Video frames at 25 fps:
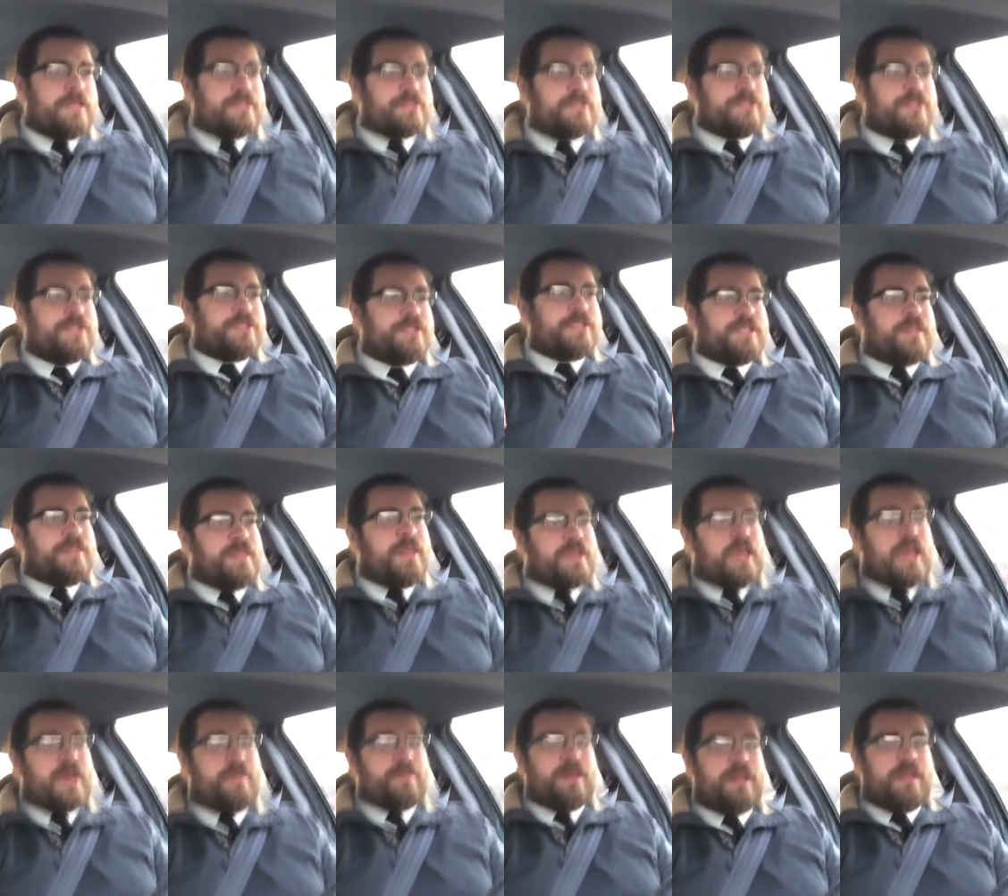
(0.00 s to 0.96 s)
just to think,
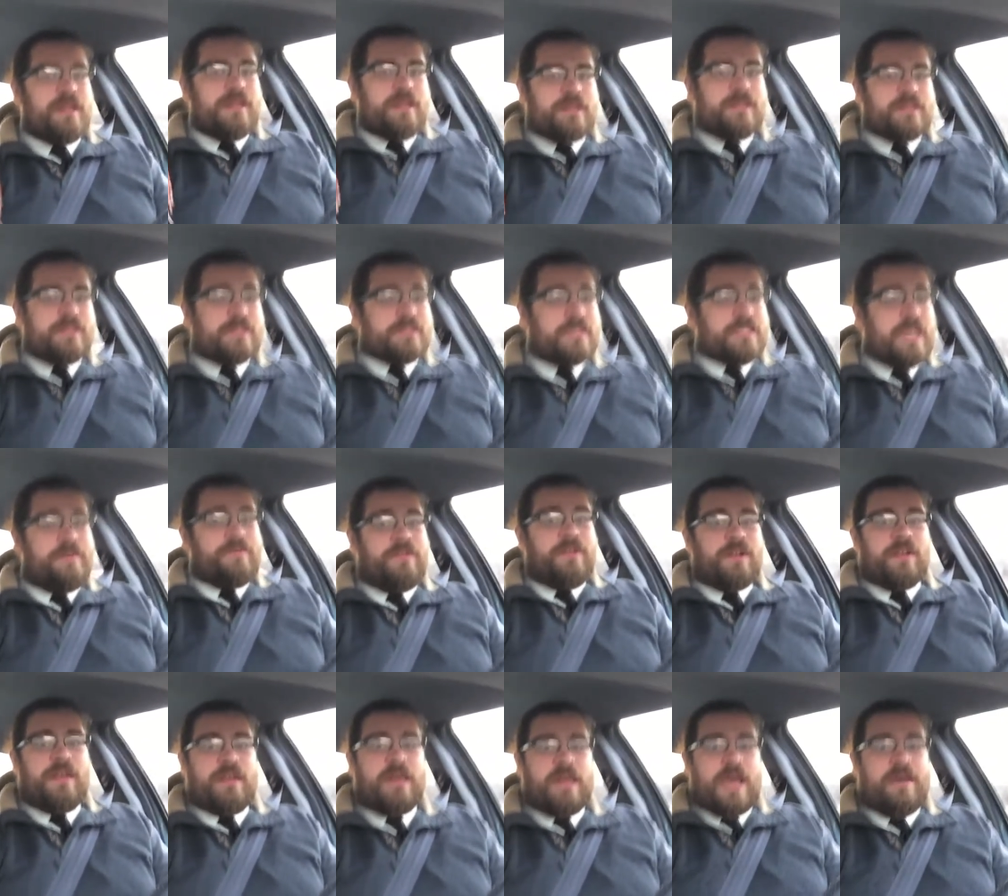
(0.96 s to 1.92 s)

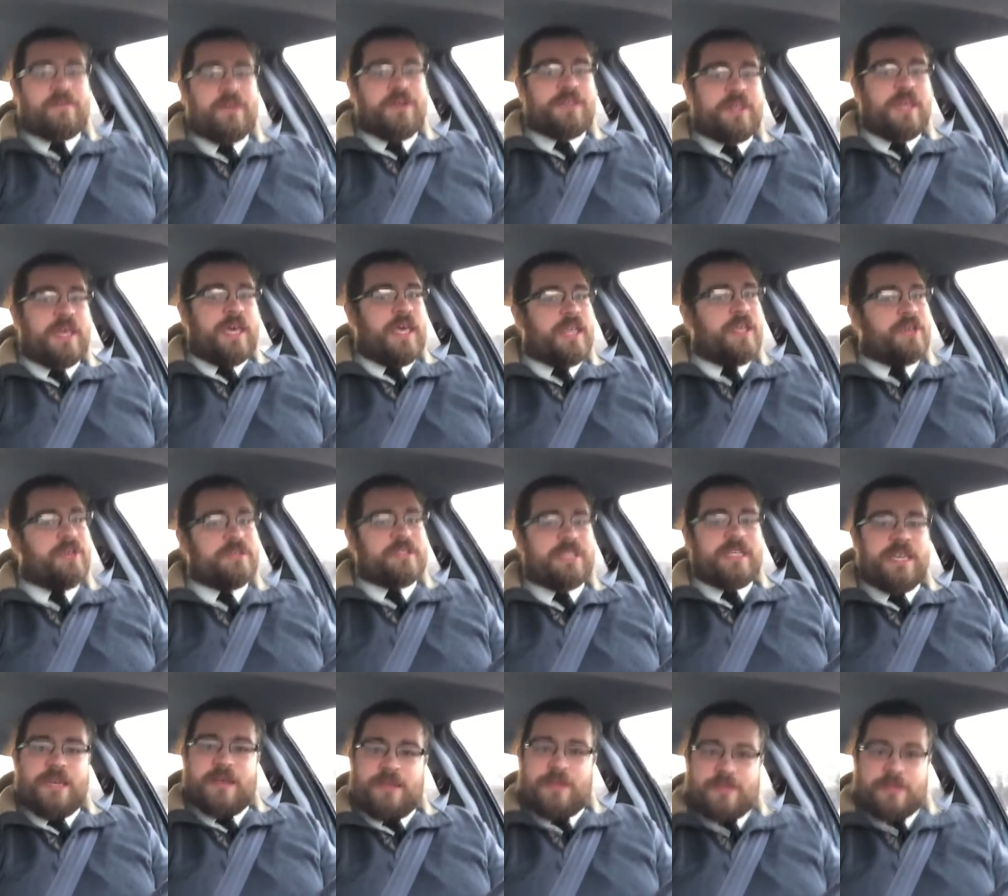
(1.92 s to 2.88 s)
definitely everything in your
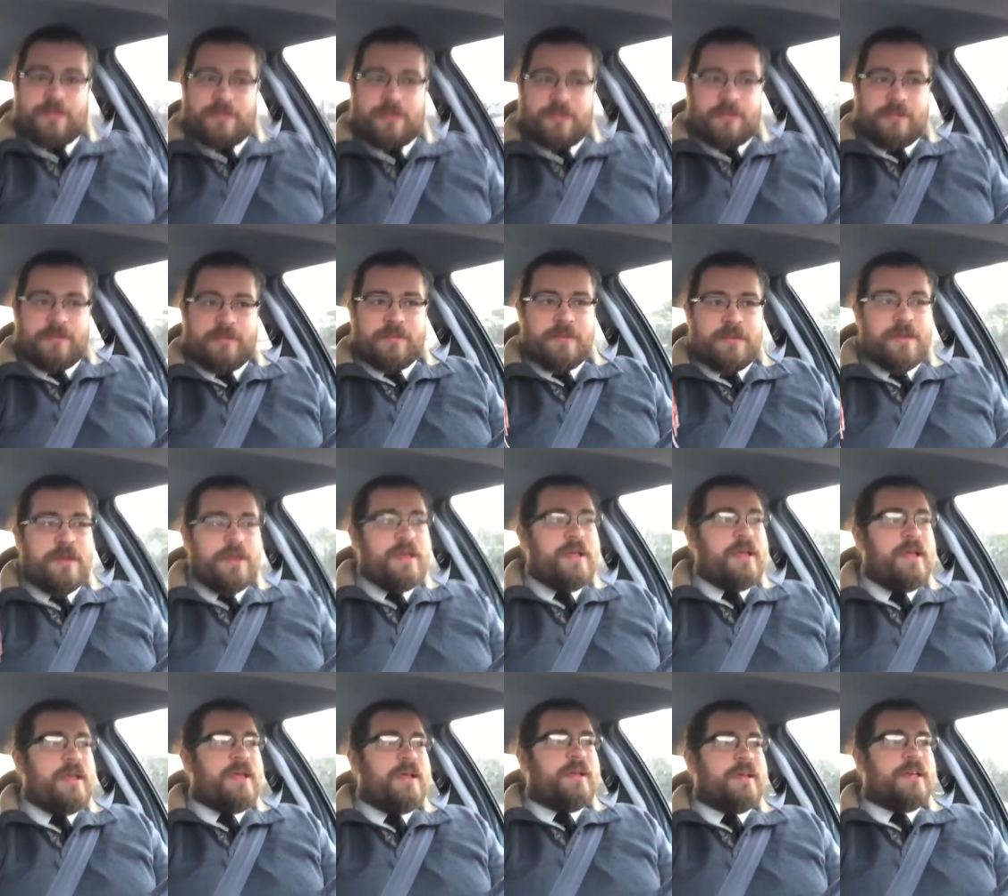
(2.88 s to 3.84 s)
teeth,
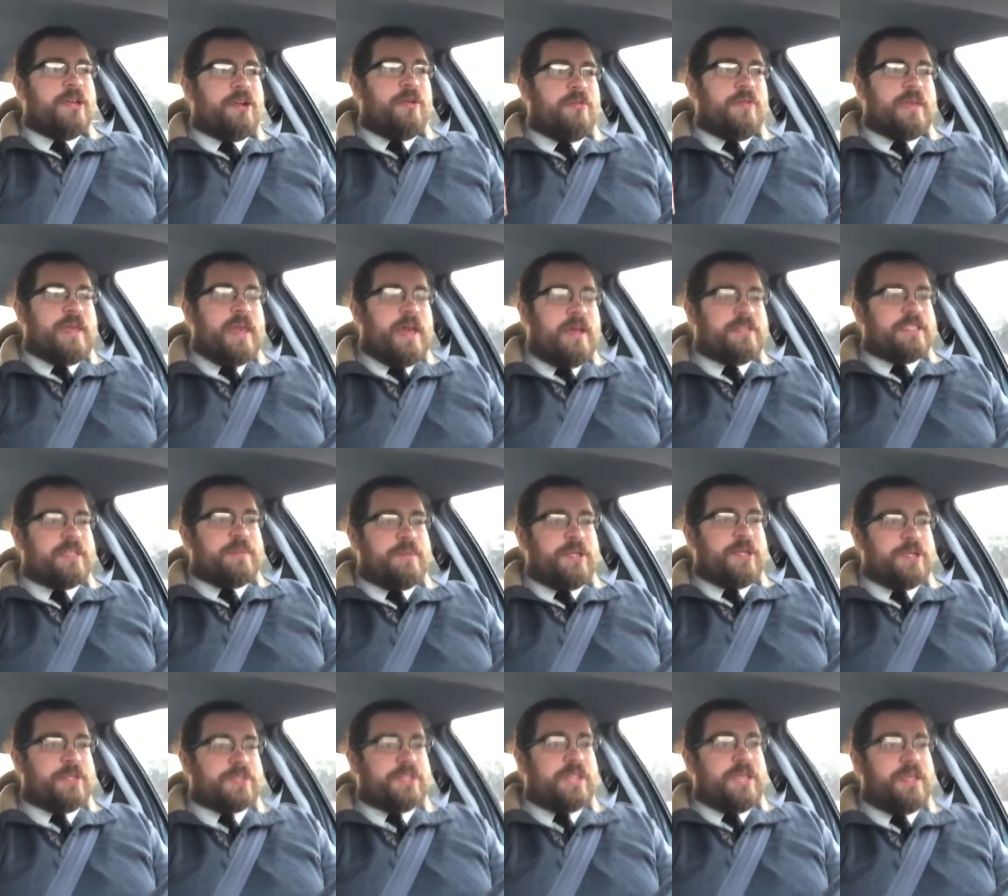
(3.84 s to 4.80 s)
the calcium
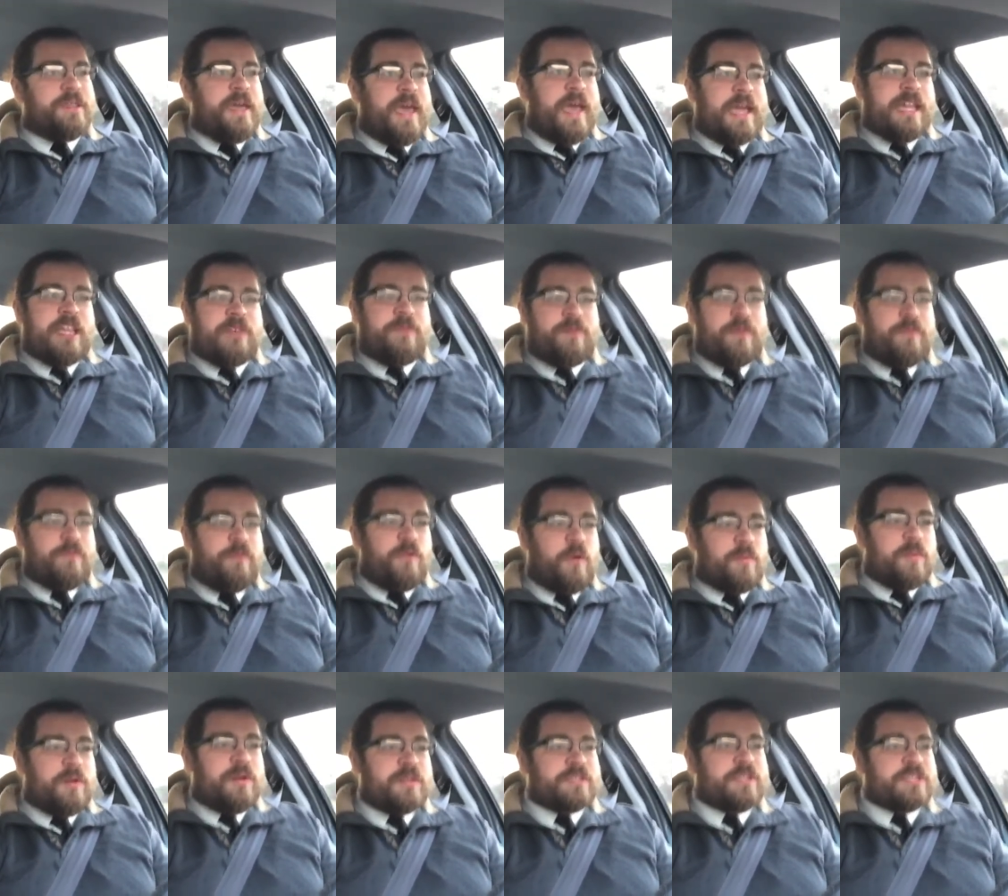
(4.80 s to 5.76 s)
in your teeth had to have been
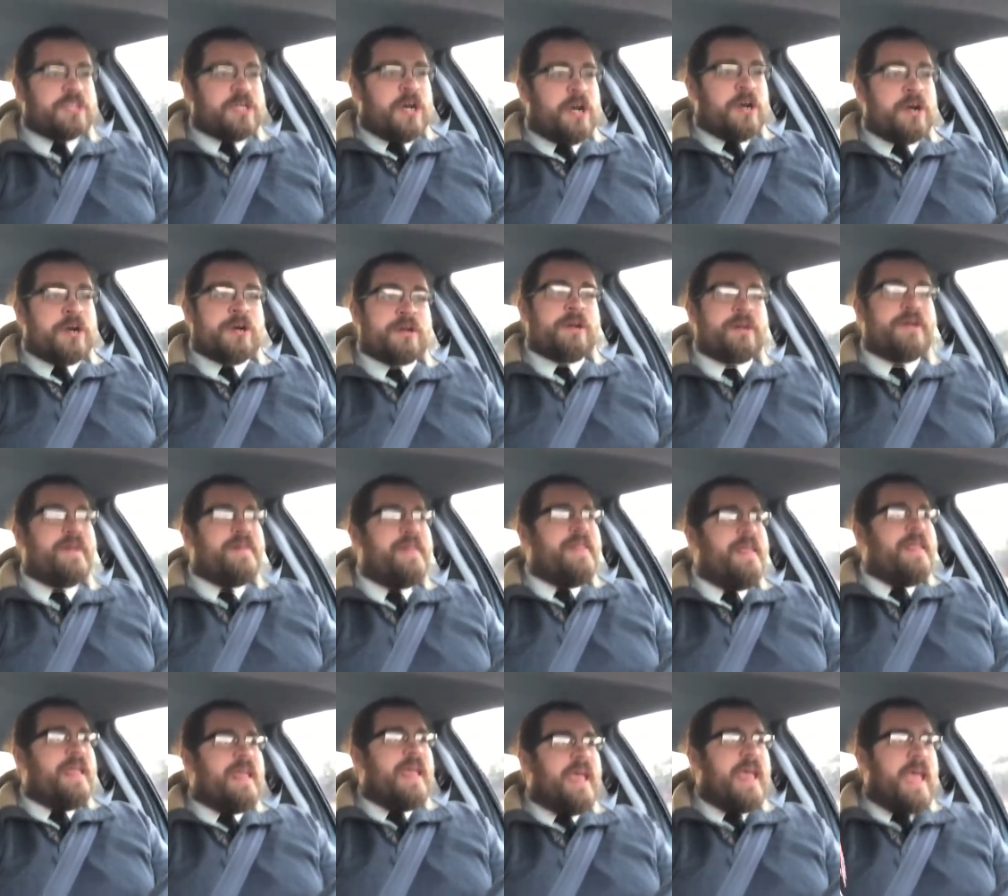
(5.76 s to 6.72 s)
formed in a star.
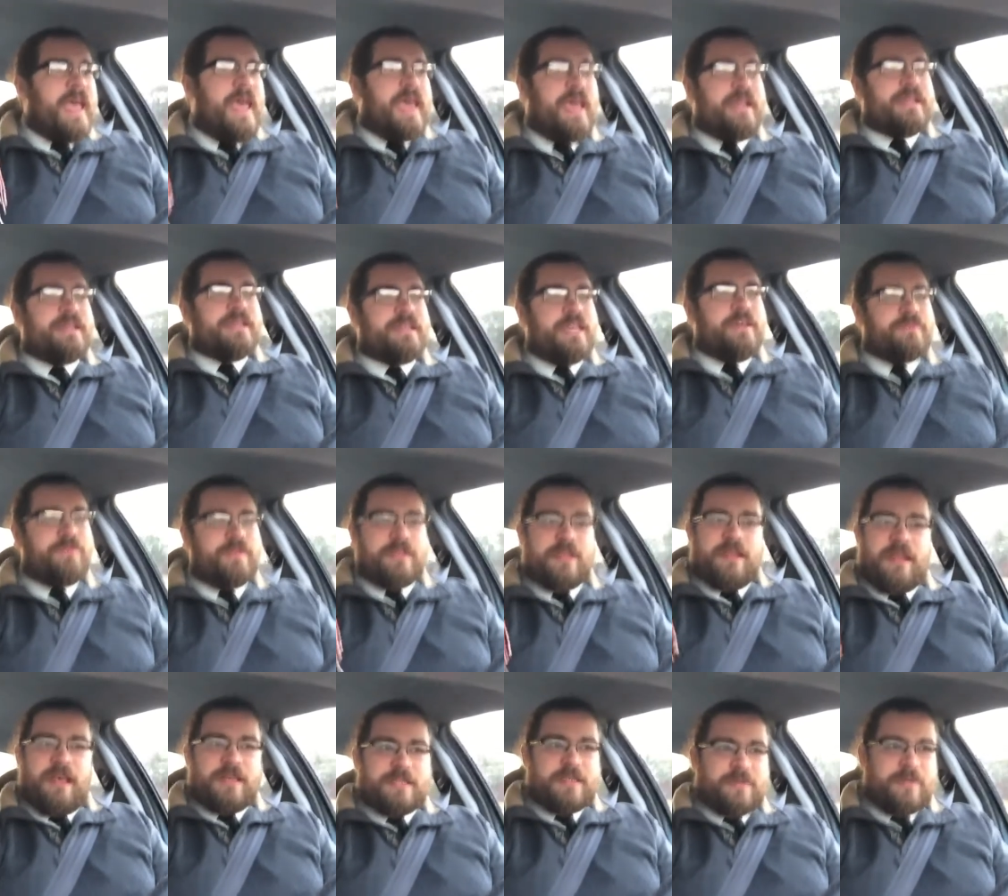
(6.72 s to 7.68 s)
And even
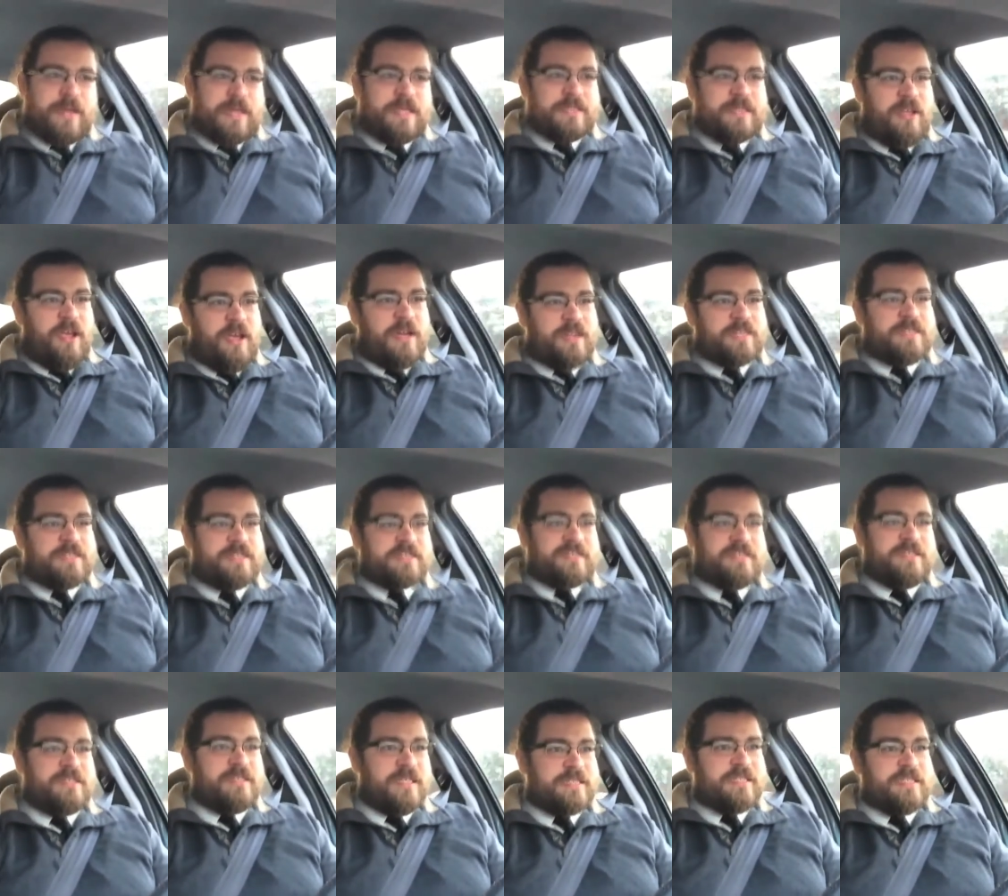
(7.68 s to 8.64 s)
like something as light
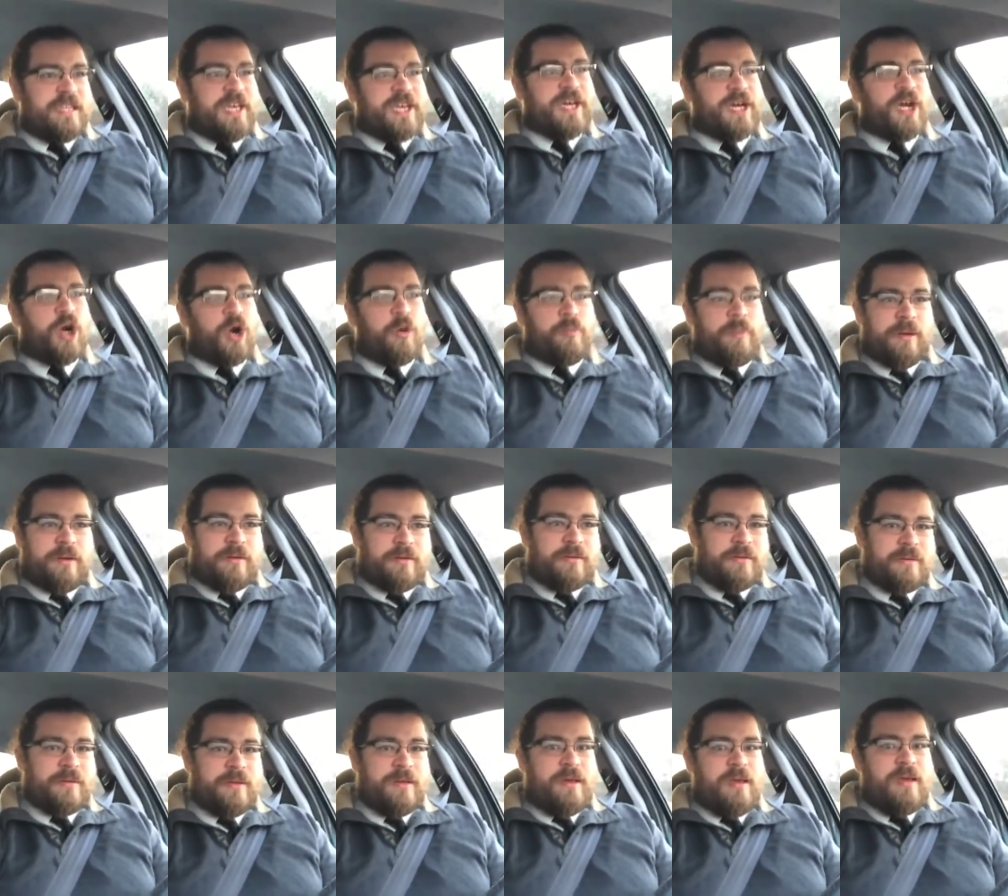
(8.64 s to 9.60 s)
as, let's say, carbon,
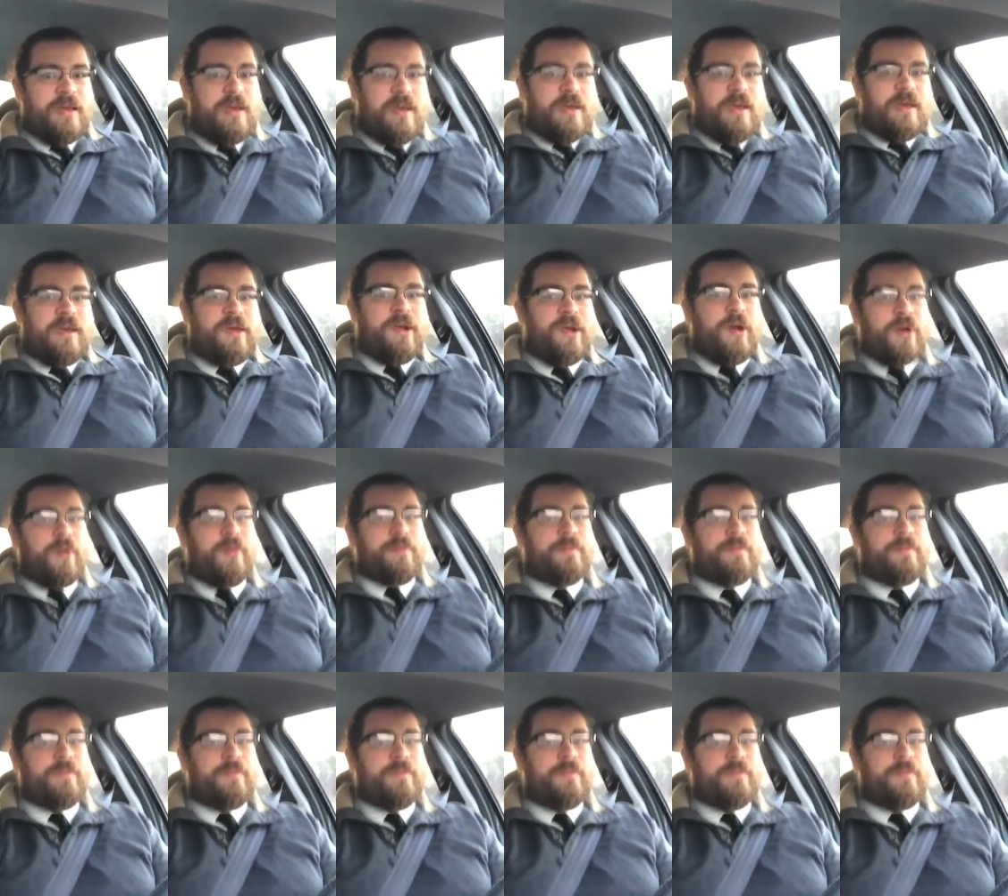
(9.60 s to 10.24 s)
it